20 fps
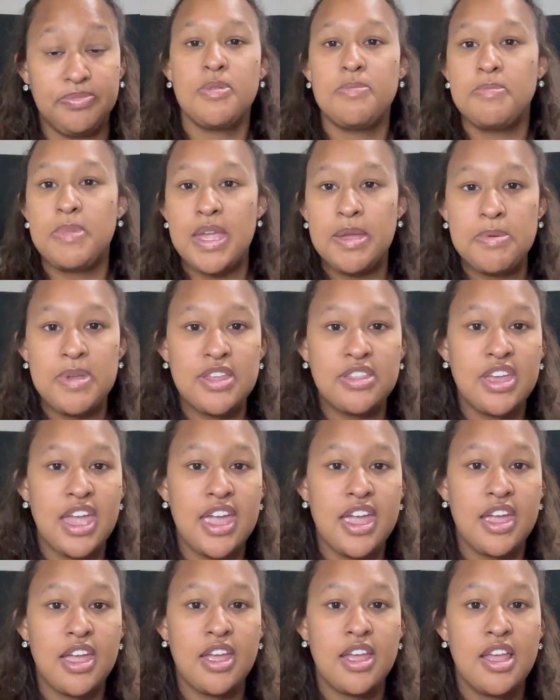Maybe
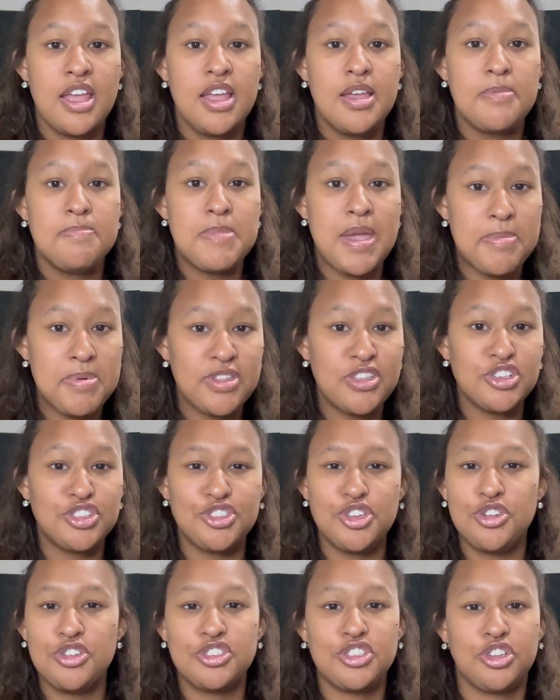the
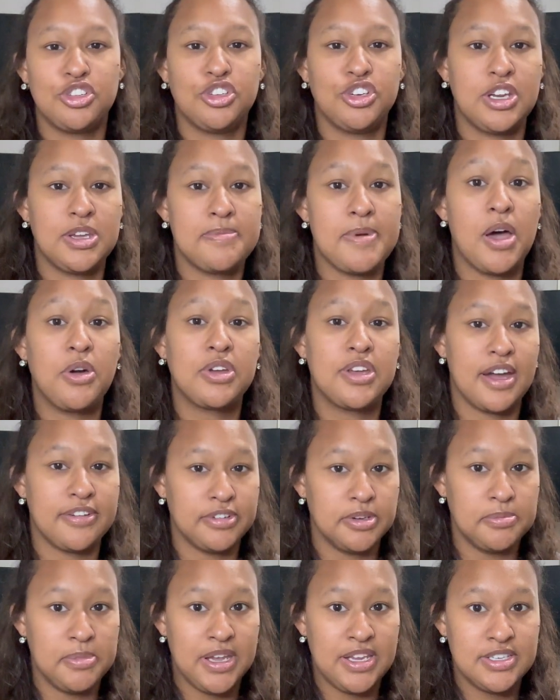students are learning about
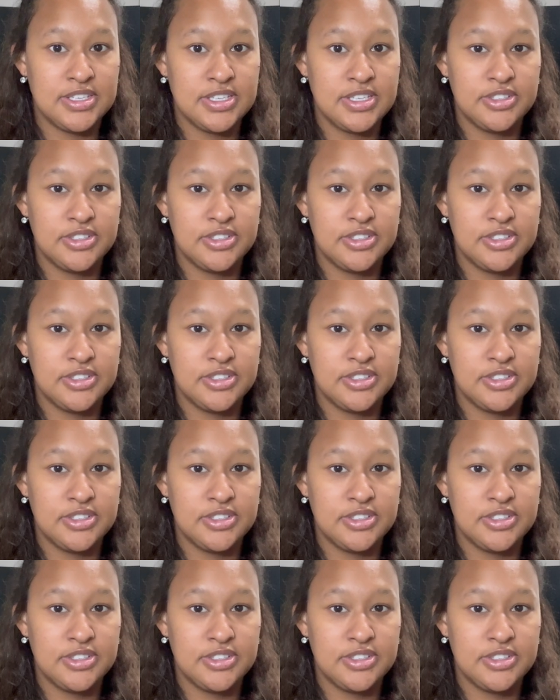government,